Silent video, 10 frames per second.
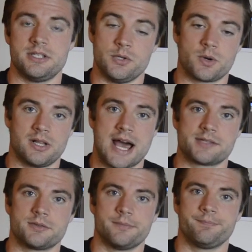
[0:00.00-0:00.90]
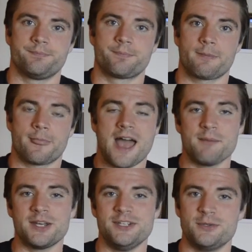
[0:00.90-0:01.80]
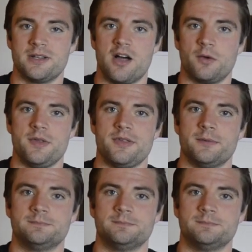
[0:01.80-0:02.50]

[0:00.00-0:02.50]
to your classroom. I'm going to do it along with you.